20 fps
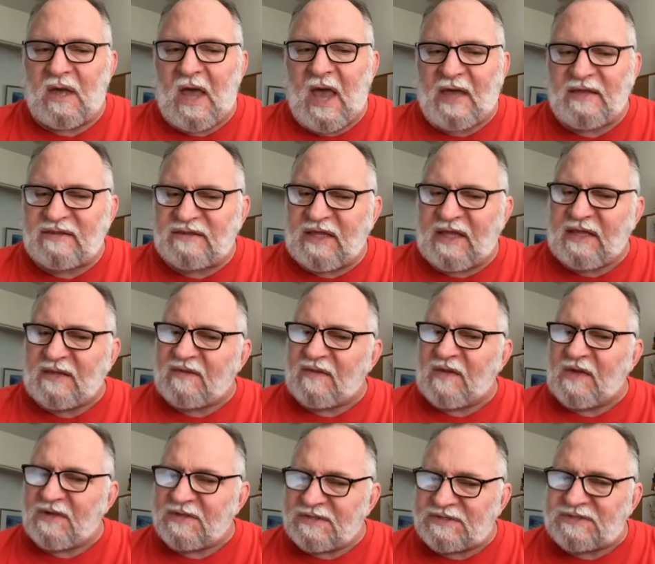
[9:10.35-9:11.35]
I think
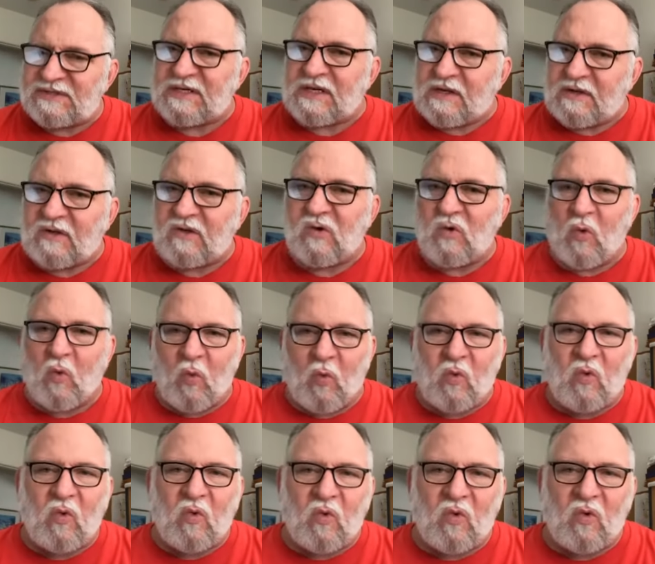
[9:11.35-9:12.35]
the Ezekiel
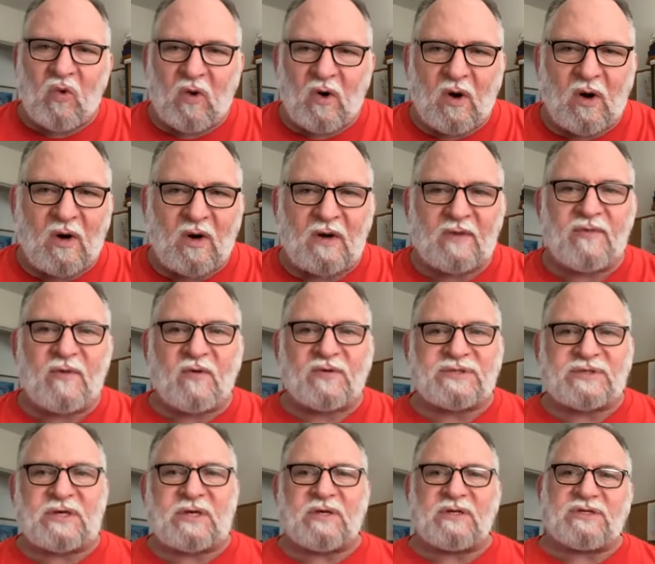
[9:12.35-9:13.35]
war,
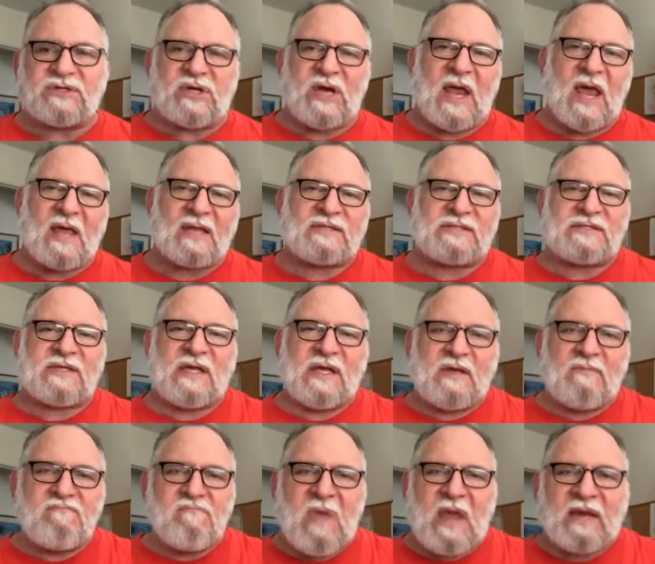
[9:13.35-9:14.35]
there's a good chance
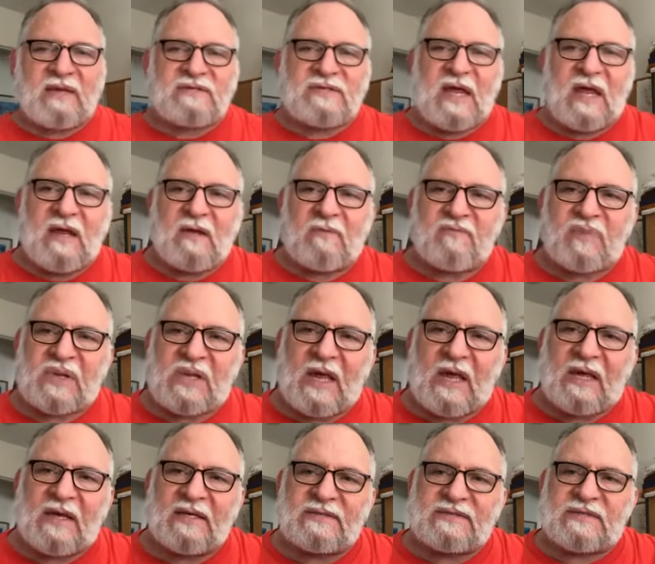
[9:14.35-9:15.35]
it may take
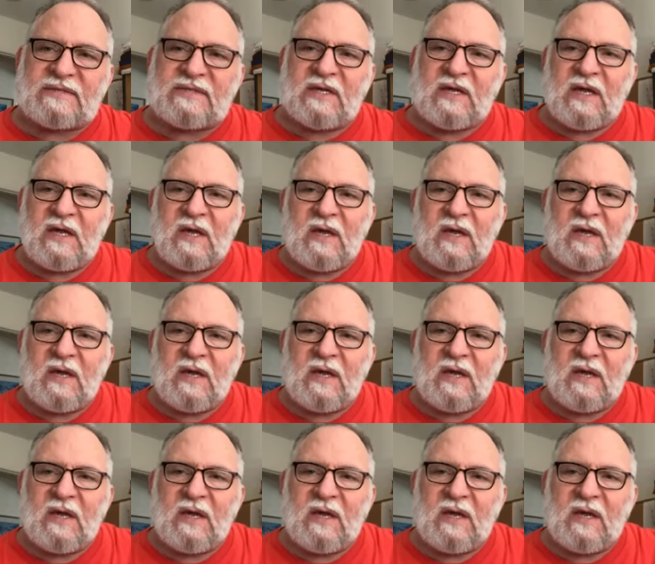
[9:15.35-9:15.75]
place